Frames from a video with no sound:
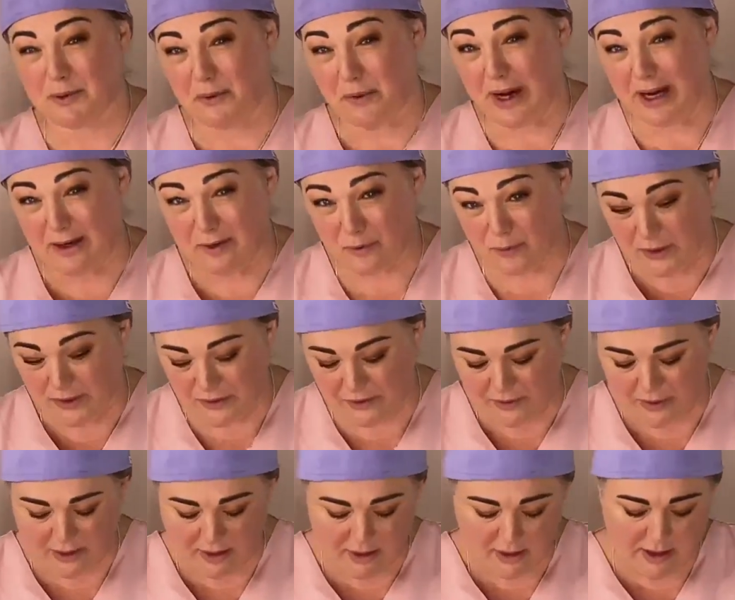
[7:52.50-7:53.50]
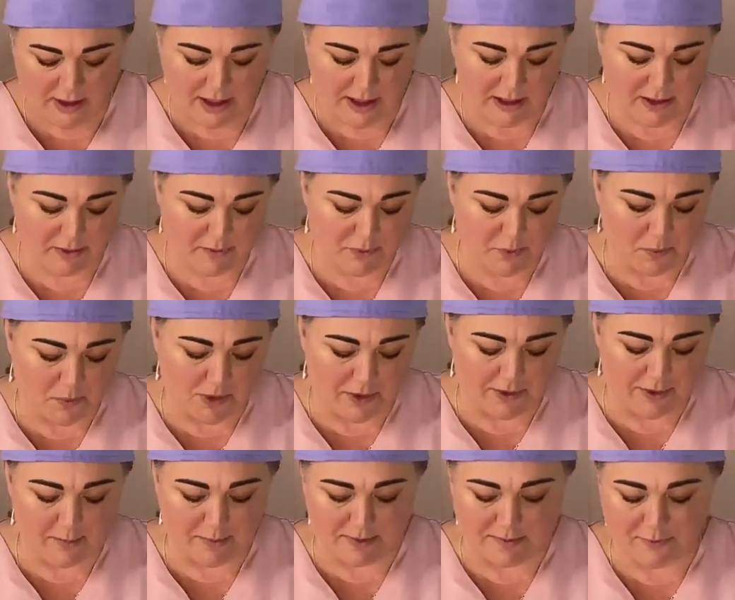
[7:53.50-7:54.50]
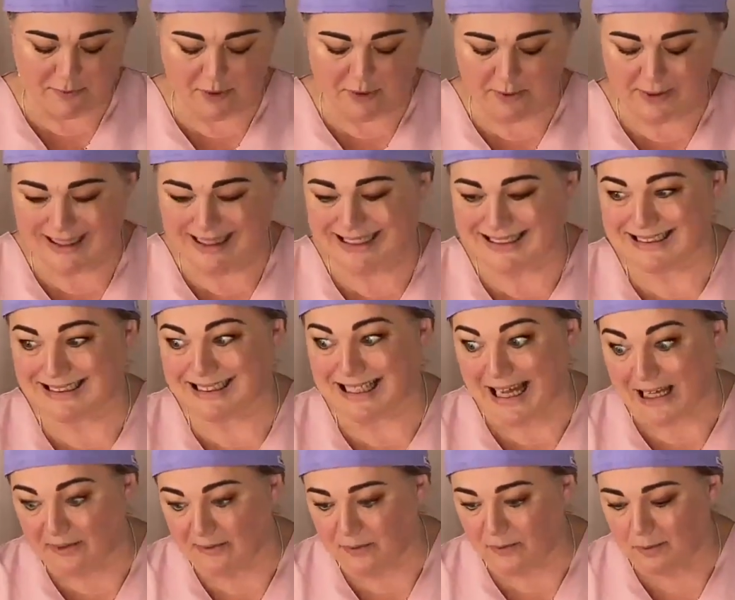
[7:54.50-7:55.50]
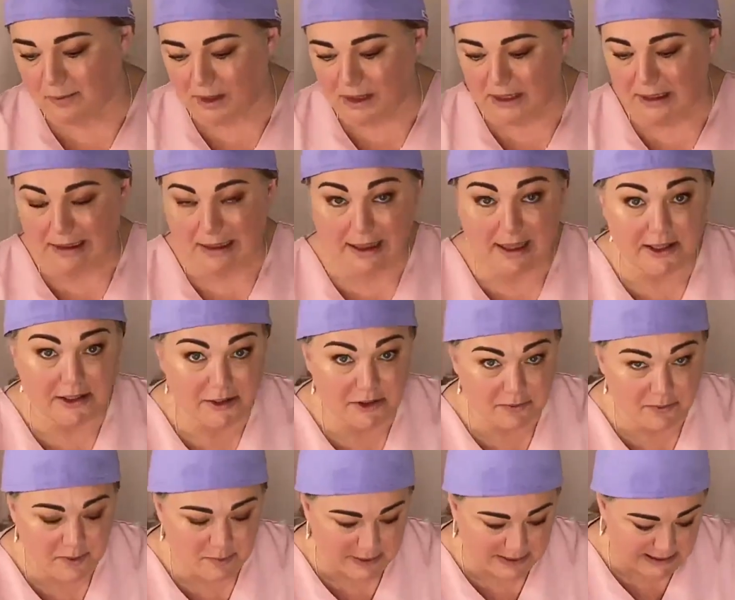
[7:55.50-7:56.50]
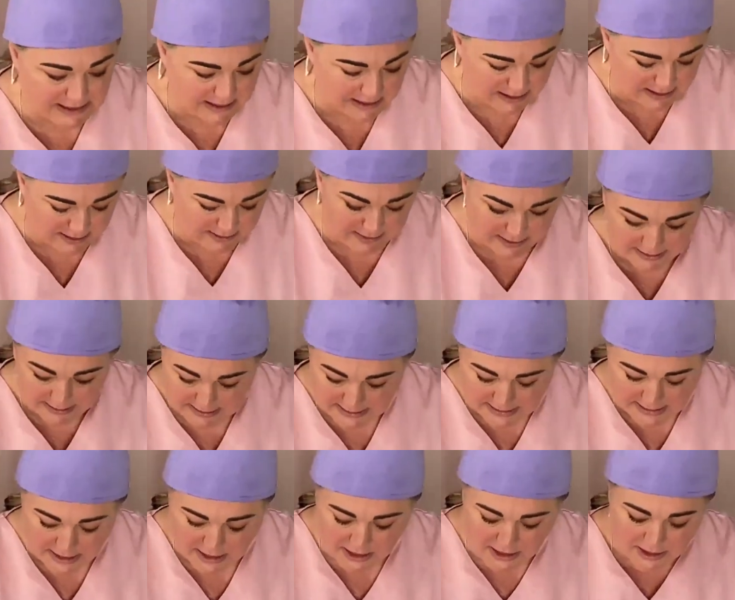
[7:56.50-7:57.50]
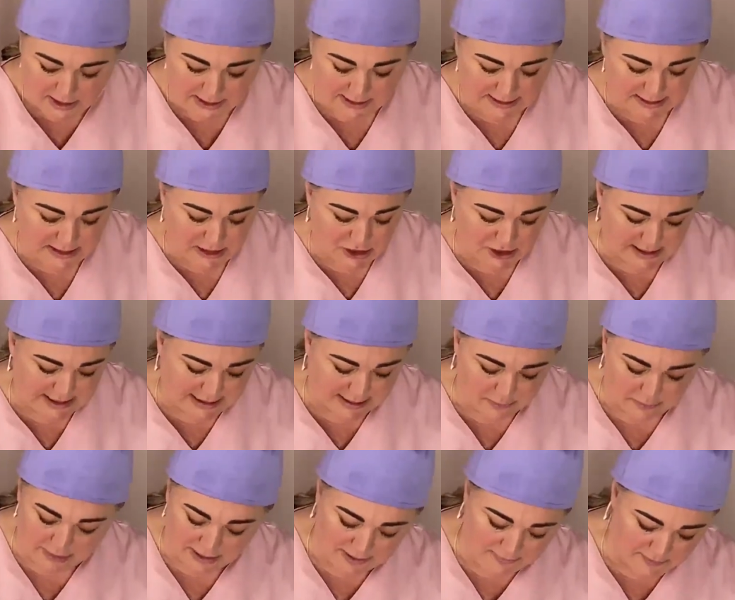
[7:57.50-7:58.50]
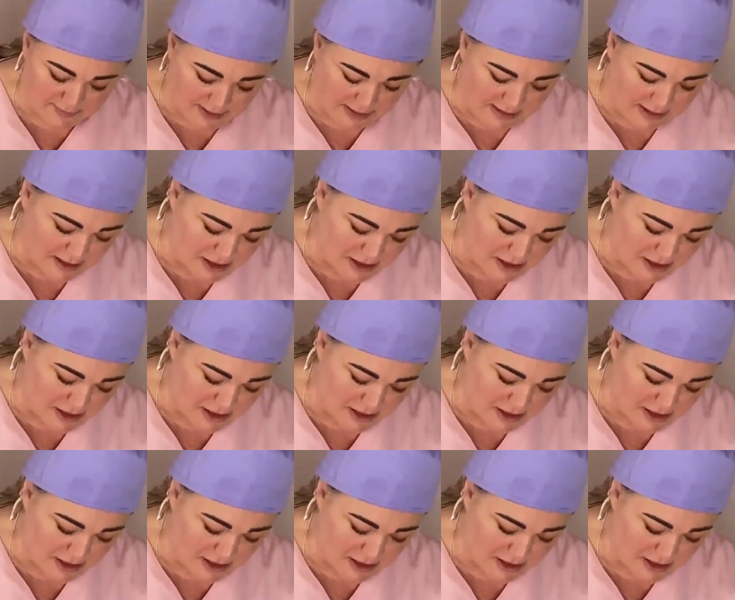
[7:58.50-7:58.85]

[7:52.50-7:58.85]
creative with. I don't have to worry about following an exact formula like I do with my skincare things. This is just like whatever